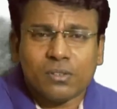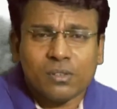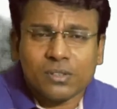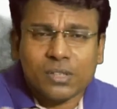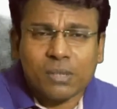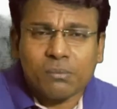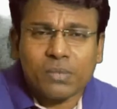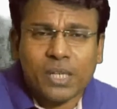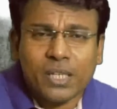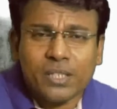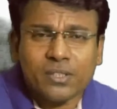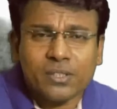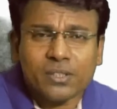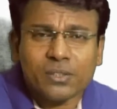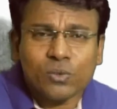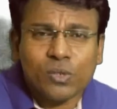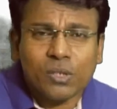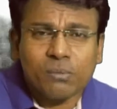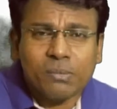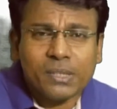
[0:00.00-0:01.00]
some
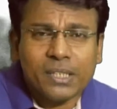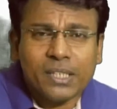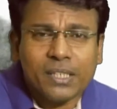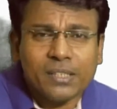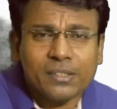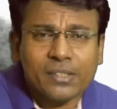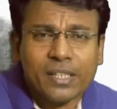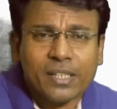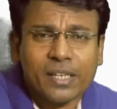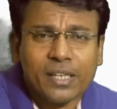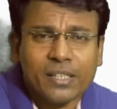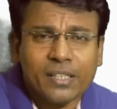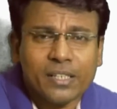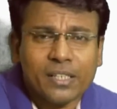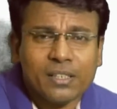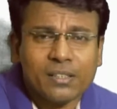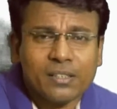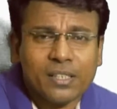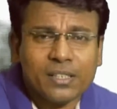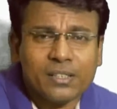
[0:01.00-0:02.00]
writers who are beginning their
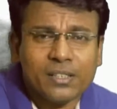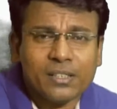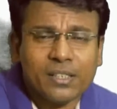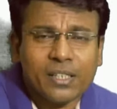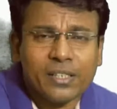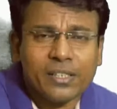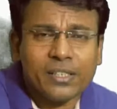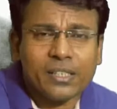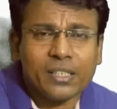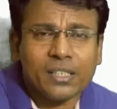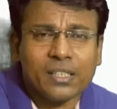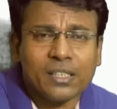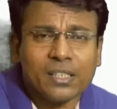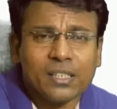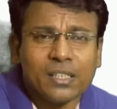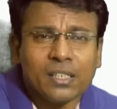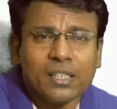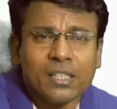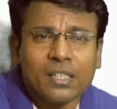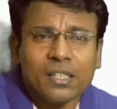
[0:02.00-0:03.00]
career and writing career,
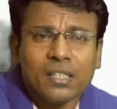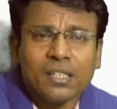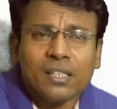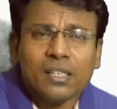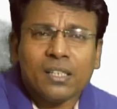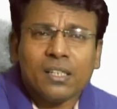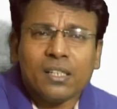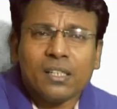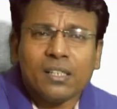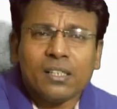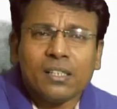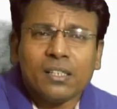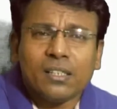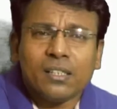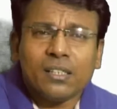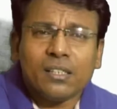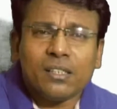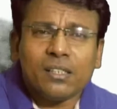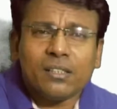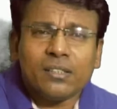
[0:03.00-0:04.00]

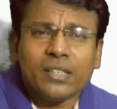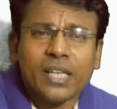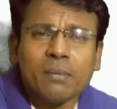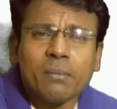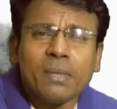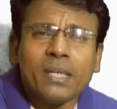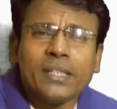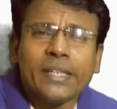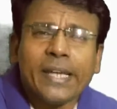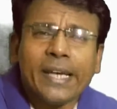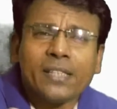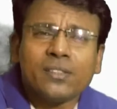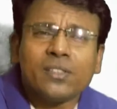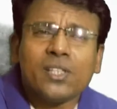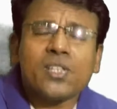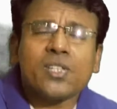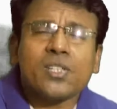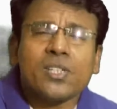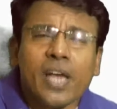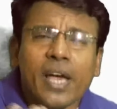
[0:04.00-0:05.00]
they may take
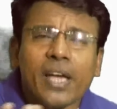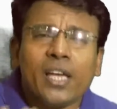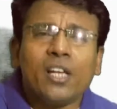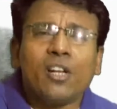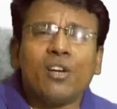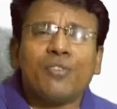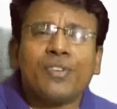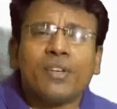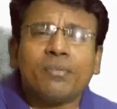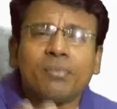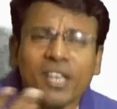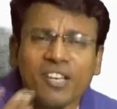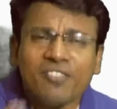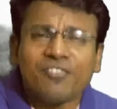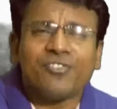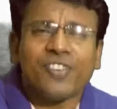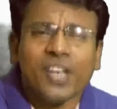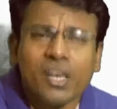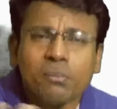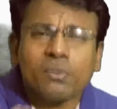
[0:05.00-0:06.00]
the style of
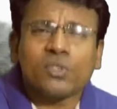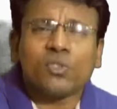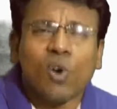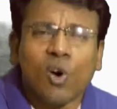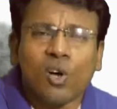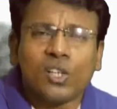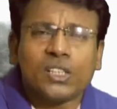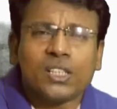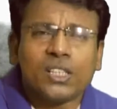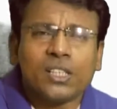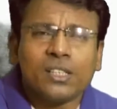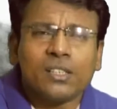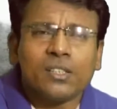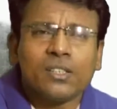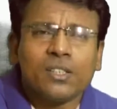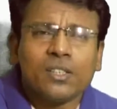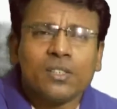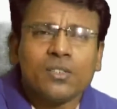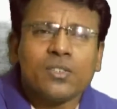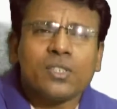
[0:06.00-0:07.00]
a famous author
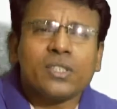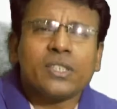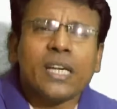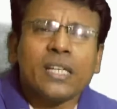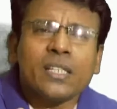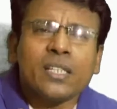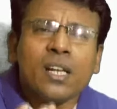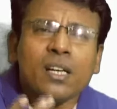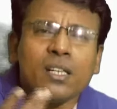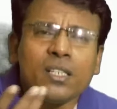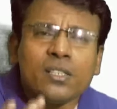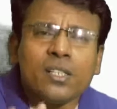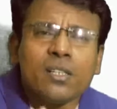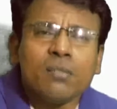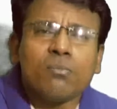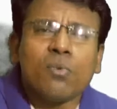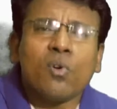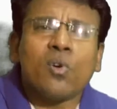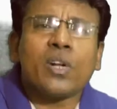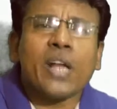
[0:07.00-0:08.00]
to get a little
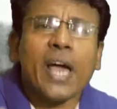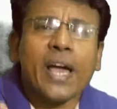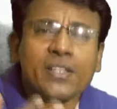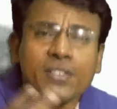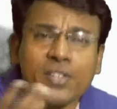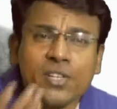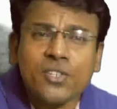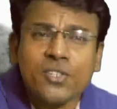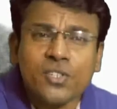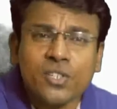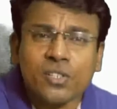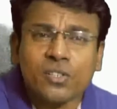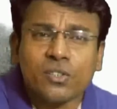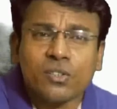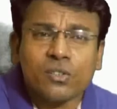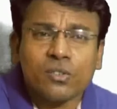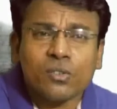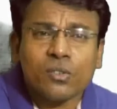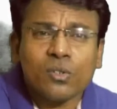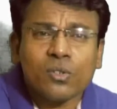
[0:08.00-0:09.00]
more
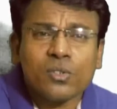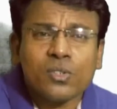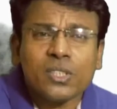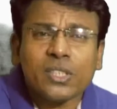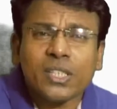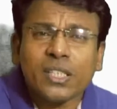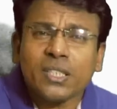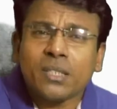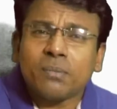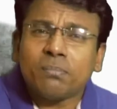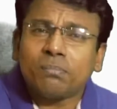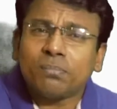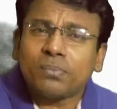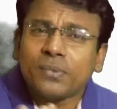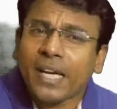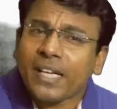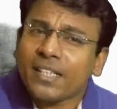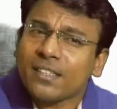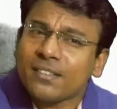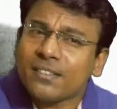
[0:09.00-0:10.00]
attention or to get a
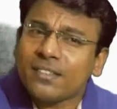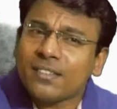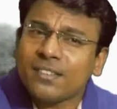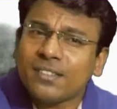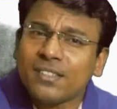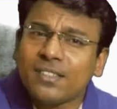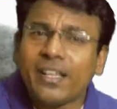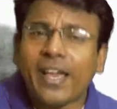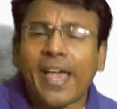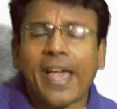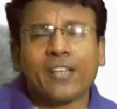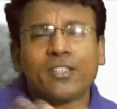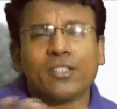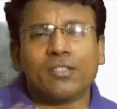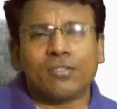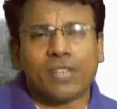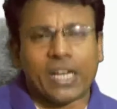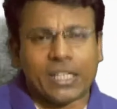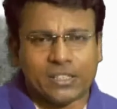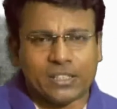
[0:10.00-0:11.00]
practice in the act
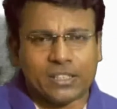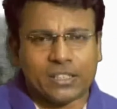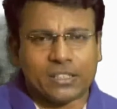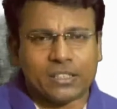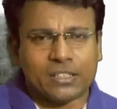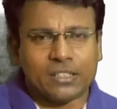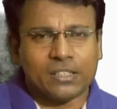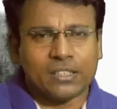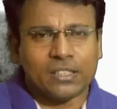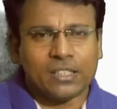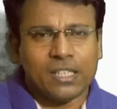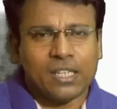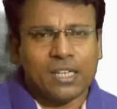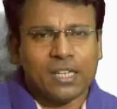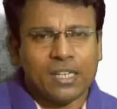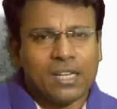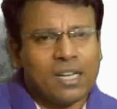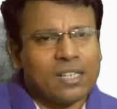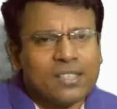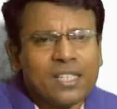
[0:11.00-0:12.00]
of writing.
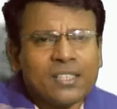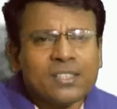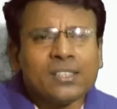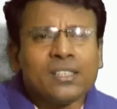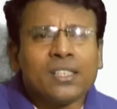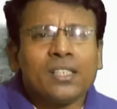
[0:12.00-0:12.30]
Thus,